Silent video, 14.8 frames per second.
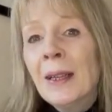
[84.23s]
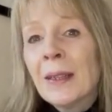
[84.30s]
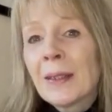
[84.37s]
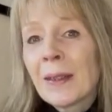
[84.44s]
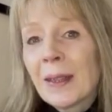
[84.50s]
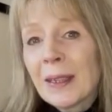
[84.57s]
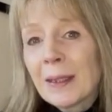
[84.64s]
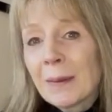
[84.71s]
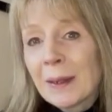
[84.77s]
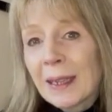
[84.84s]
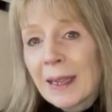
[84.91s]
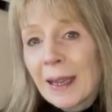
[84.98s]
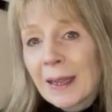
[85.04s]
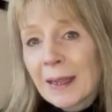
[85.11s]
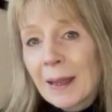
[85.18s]
So this week,
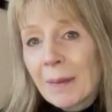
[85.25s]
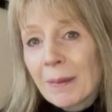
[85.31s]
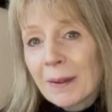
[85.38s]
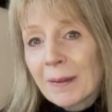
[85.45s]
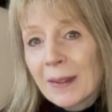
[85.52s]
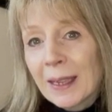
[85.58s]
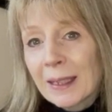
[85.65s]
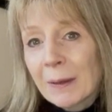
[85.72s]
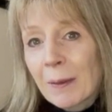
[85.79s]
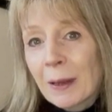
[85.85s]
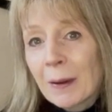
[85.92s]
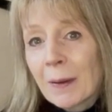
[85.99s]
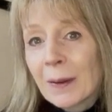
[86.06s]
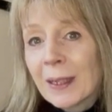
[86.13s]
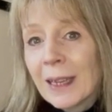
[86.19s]
a couple of things went
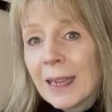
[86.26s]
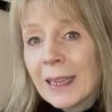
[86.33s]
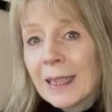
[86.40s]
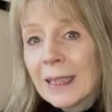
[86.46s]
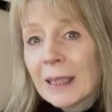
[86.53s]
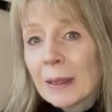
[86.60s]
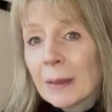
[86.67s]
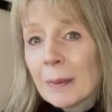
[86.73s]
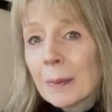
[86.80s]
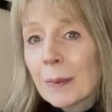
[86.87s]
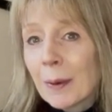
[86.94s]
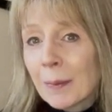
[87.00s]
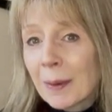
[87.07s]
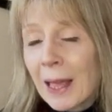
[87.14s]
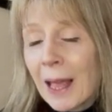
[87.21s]
online. The
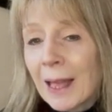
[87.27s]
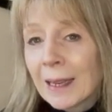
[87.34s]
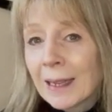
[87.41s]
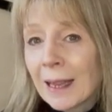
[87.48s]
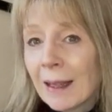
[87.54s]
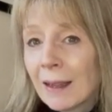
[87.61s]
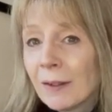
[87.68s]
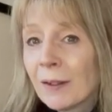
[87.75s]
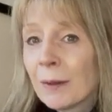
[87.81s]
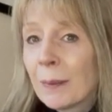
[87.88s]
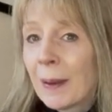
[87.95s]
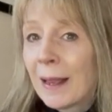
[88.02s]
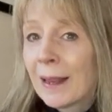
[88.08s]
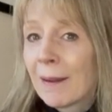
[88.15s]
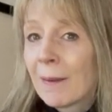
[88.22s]
Bobcat
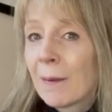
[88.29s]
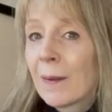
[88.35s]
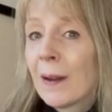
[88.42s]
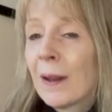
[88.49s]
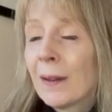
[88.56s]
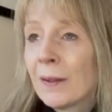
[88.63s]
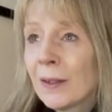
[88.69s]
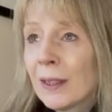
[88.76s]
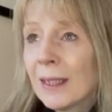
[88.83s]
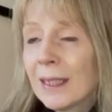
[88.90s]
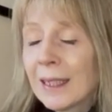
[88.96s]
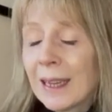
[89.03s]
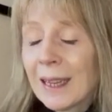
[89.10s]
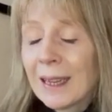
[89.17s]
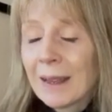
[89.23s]
100x100,
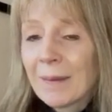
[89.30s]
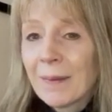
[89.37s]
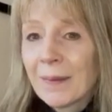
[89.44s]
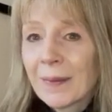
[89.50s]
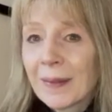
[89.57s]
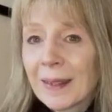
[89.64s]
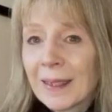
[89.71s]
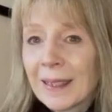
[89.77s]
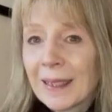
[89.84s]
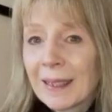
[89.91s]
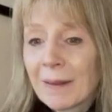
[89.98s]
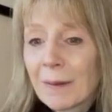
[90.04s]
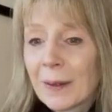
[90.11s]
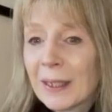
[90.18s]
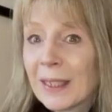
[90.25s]

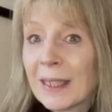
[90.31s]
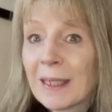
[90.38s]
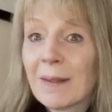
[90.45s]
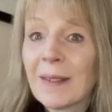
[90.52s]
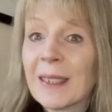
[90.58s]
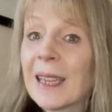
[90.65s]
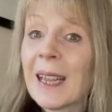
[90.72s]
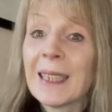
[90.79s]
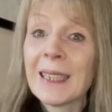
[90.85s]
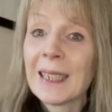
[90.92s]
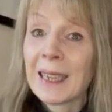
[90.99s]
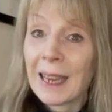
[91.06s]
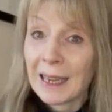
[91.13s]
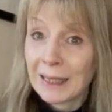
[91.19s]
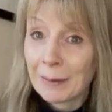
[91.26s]
which is a
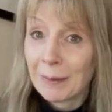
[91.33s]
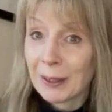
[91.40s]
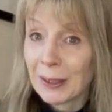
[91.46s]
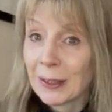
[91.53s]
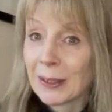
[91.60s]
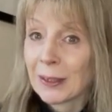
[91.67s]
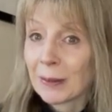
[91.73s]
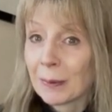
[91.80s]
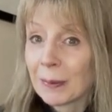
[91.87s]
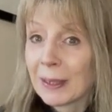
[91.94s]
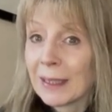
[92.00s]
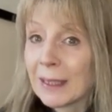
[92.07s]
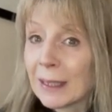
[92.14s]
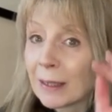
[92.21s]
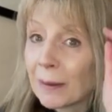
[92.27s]
fantastic exhibition. So
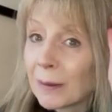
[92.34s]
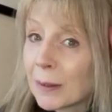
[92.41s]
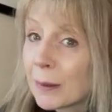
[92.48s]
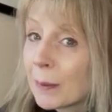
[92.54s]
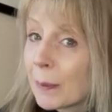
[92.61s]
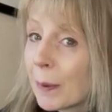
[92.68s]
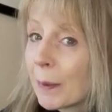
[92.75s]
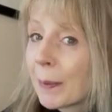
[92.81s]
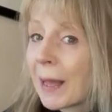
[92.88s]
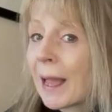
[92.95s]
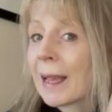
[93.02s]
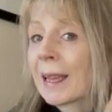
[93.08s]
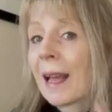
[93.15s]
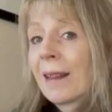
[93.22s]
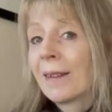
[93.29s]
please go to the
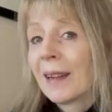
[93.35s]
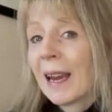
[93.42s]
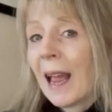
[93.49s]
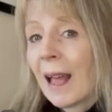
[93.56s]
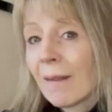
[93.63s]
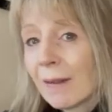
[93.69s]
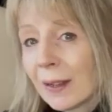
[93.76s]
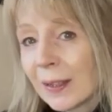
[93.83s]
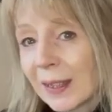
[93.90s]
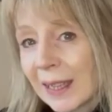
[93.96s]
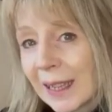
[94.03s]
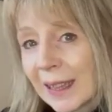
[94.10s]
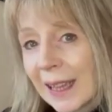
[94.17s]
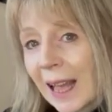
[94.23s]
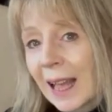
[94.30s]
Bobcat Gallery, have a look
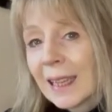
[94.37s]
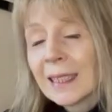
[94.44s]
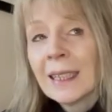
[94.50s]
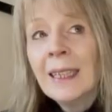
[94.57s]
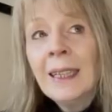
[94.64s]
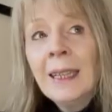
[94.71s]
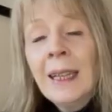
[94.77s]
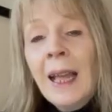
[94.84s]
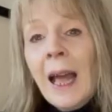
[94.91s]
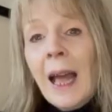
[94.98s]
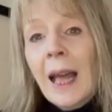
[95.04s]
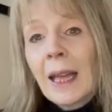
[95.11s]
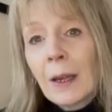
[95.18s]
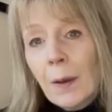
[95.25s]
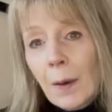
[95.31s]
at that.
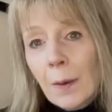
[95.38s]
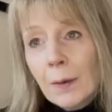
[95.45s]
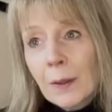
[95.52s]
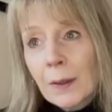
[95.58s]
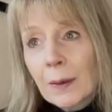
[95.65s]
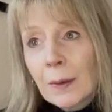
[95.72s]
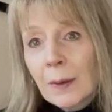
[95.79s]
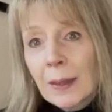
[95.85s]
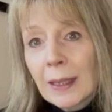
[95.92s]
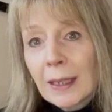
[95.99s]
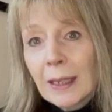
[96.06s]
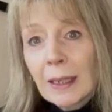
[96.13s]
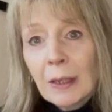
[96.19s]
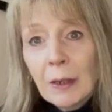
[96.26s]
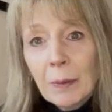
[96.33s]
And also
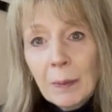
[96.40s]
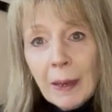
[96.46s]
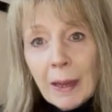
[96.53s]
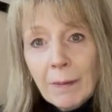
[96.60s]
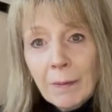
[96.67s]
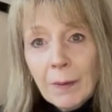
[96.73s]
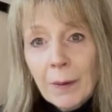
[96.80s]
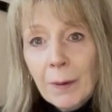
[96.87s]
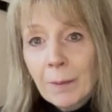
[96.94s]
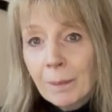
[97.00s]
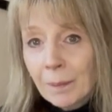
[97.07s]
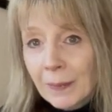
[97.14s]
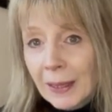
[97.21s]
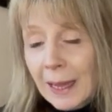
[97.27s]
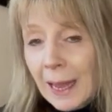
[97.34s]
the New
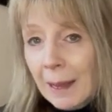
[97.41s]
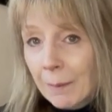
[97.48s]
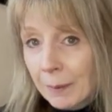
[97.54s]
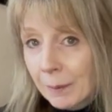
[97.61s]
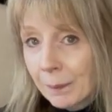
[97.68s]
Platform Lab